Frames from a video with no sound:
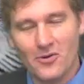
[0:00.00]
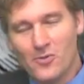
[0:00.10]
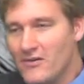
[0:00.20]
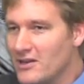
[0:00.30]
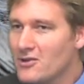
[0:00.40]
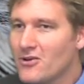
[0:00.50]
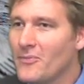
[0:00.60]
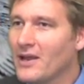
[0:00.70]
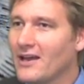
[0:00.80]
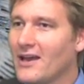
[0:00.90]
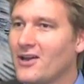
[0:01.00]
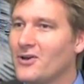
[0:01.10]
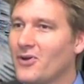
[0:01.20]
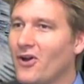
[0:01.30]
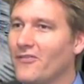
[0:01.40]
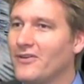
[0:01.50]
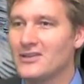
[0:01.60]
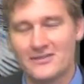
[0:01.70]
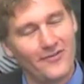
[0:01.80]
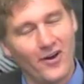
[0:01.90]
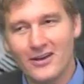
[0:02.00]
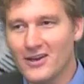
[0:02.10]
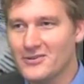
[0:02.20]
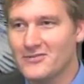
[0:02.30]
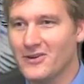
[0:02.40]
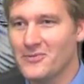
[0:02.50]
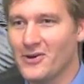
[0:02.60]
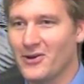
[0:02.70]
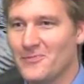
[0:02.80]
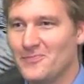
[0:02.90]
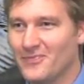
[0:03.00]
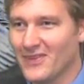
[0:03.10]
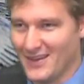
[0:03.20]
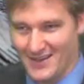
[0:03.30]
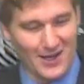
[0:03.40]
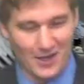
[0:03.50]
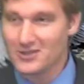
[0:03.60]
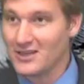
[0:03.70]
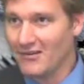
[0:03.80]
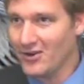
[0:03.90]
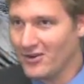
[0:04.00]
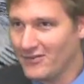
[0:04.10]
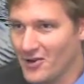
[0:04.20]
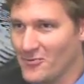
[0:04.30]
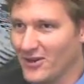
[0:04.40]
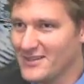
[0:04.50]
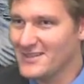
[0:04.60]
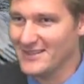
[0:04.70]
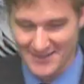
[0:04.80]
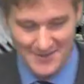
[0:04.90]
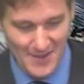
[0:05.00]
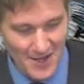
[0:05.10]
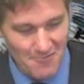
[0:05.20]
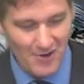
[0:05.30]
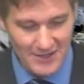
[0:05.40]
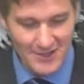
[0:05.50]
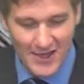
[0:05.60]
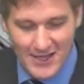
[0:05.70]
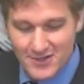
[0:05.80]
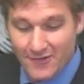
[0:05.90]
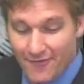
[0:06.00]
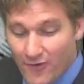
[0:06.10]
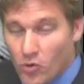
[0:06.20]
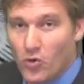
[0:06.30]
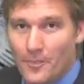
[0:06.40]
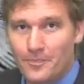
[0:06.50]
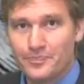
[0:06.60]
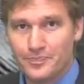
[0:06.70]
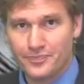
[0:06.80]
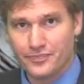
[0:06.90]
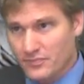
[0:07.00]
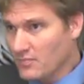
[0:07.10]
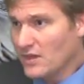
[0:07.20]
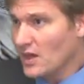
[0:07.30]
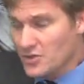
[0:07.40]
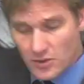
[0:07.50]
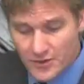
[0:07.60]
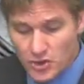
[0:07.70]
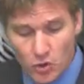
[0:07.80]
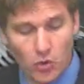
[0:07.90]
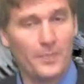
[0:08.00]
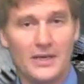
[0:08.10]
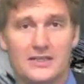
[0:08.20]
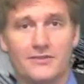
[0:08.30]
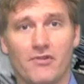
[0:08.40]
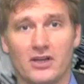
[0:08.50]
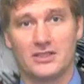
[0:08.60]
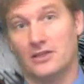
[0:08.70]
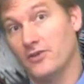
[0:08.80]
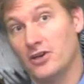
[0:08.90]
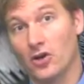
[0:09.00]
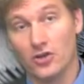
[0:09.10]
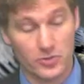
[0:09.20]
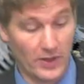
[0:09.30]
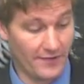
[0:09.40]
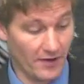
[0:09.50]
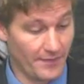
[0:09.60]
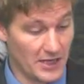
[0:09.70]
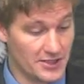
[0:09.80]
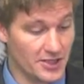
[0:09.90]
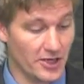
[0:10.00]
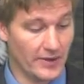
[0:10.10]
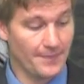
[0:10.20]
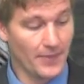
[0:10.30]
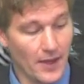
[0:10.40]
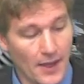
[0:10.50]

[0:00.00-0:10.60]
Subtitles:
don't worry, you come in, get a cup of coffee, it's fine. No, you're very welcome. I'll just carry on if you don't mind. Right, so that's the form. A sort of short piece of writing. You've only got 25 minutes to do it.